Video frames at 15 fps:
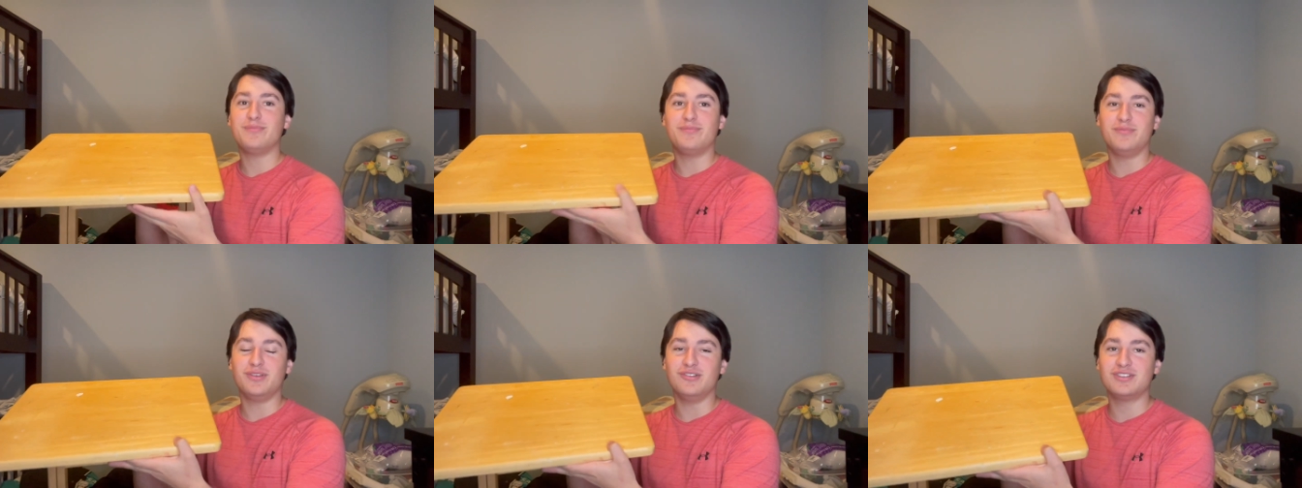
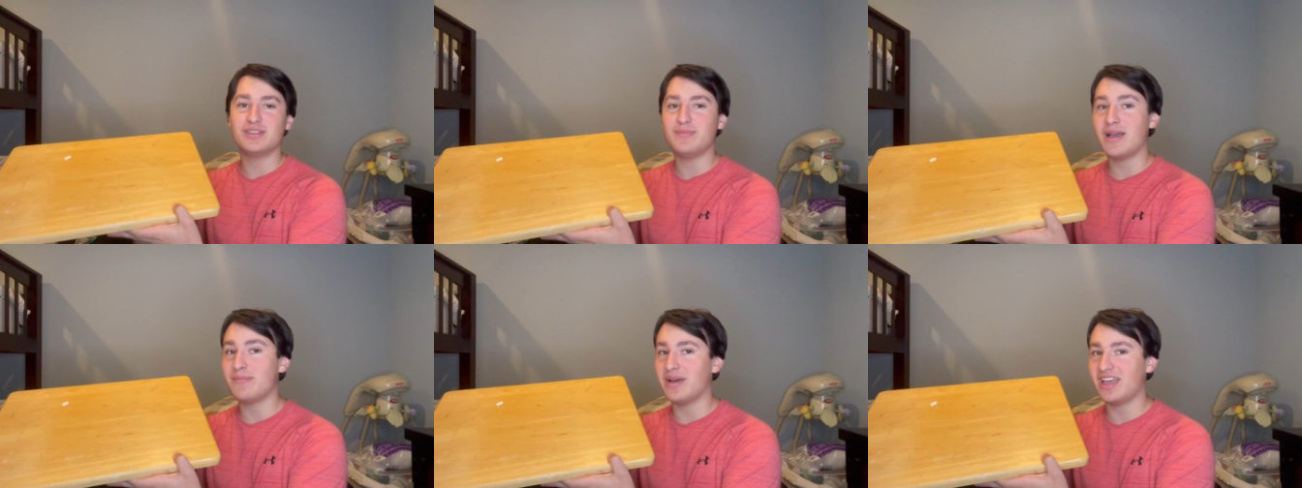using
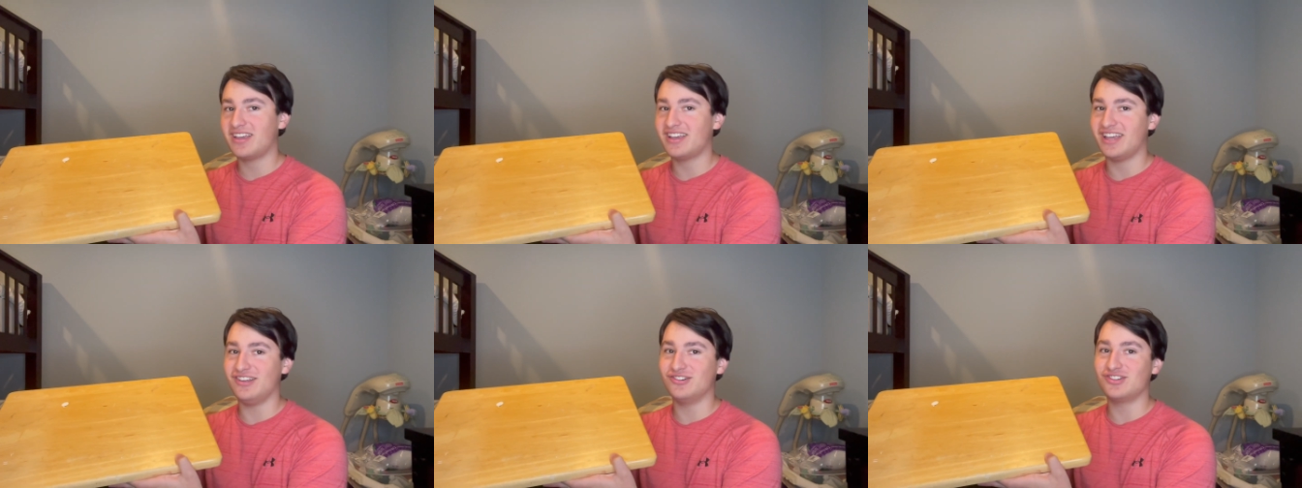my mic,
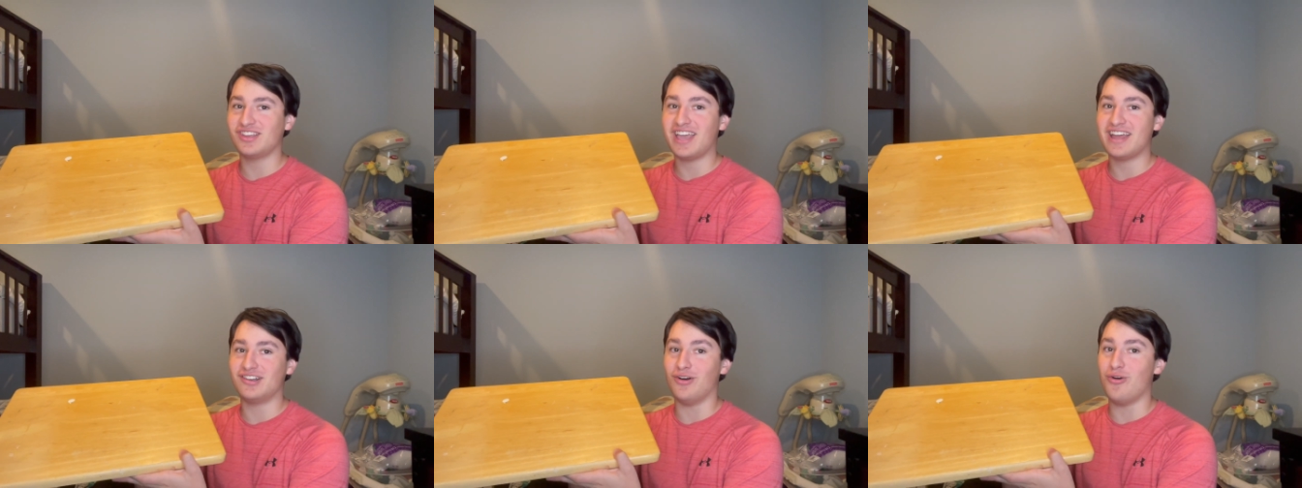I usually
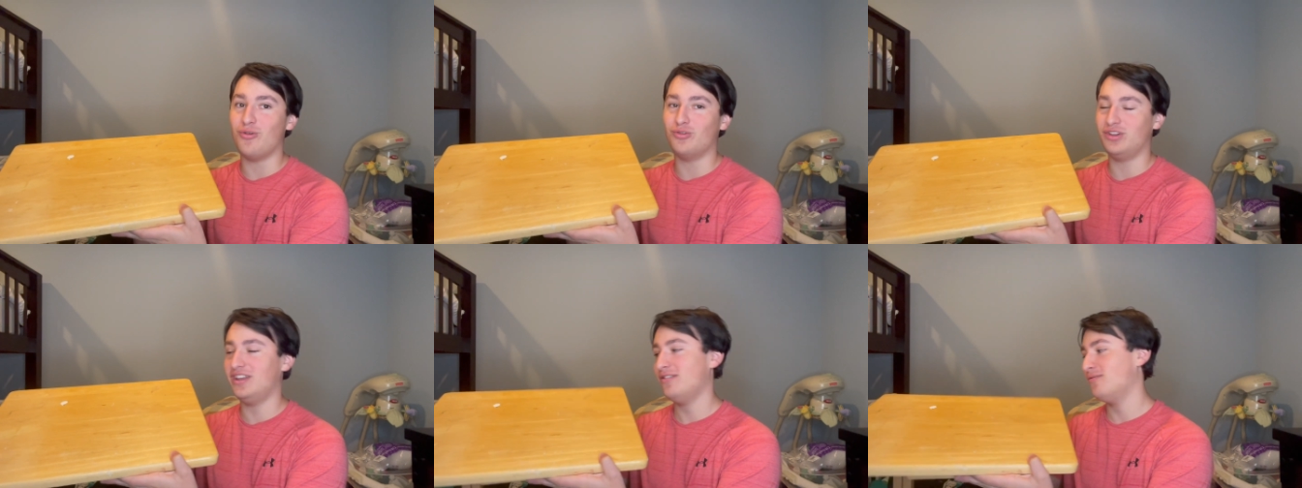had to
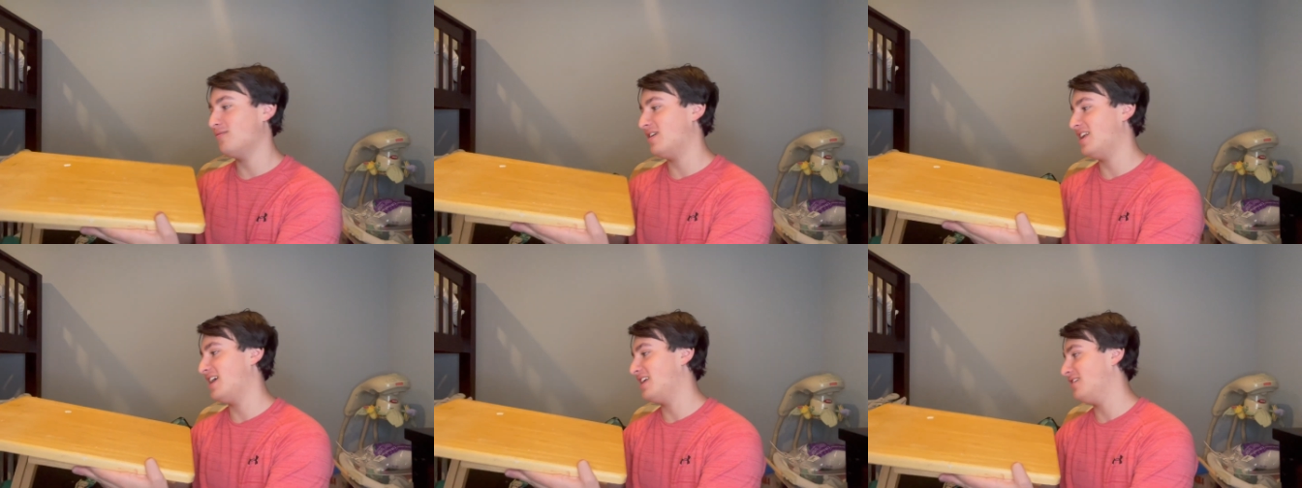hold it
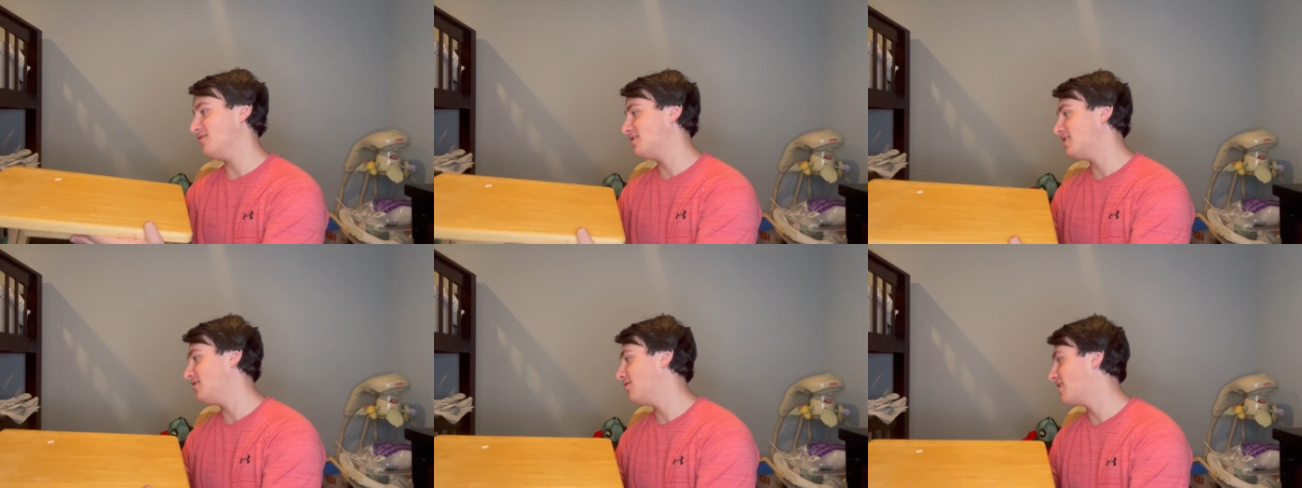when I
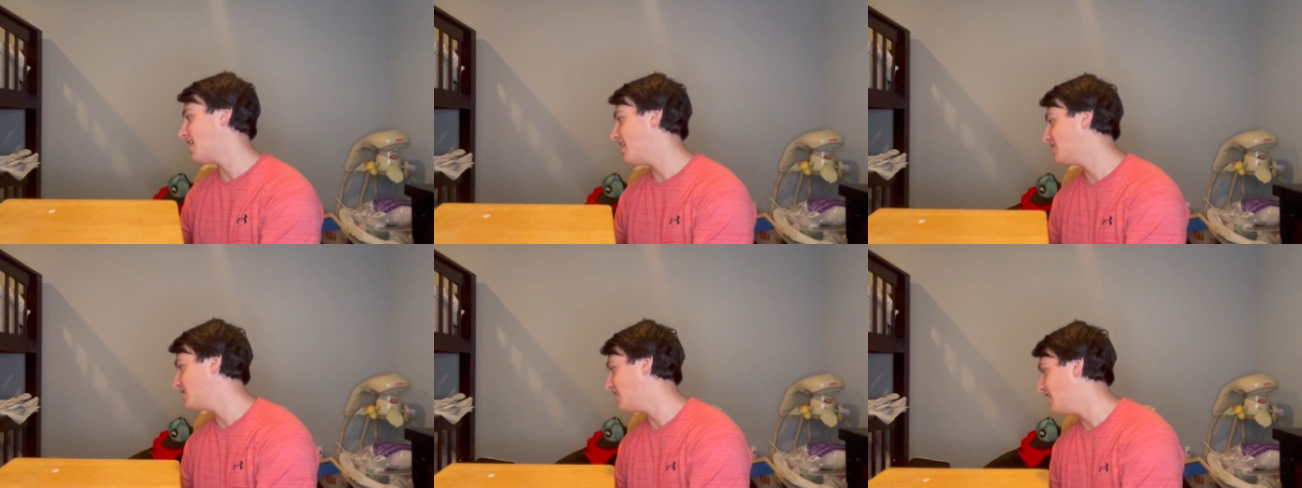used to do
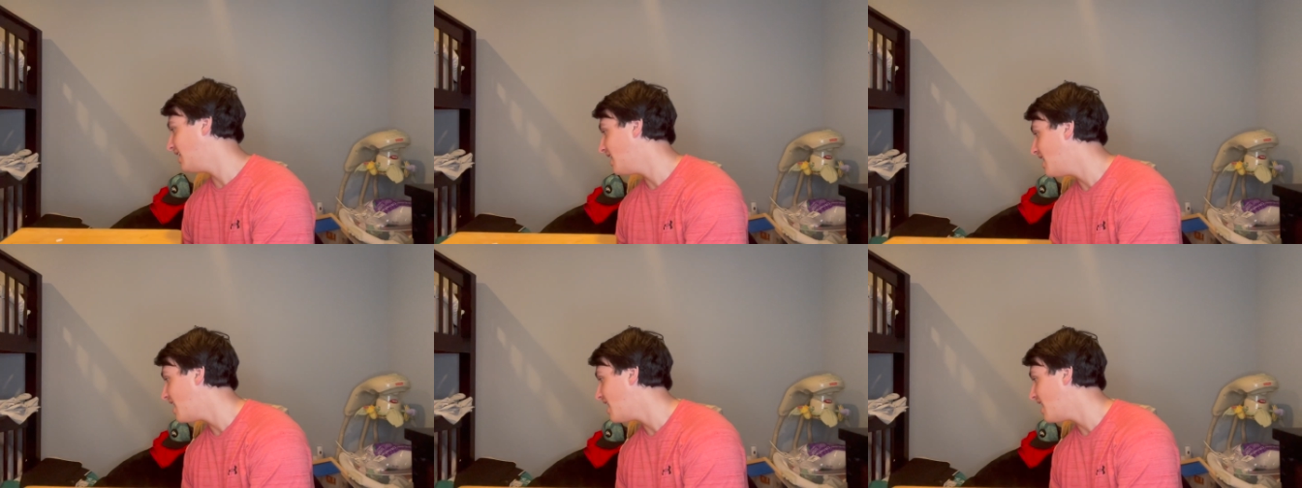content.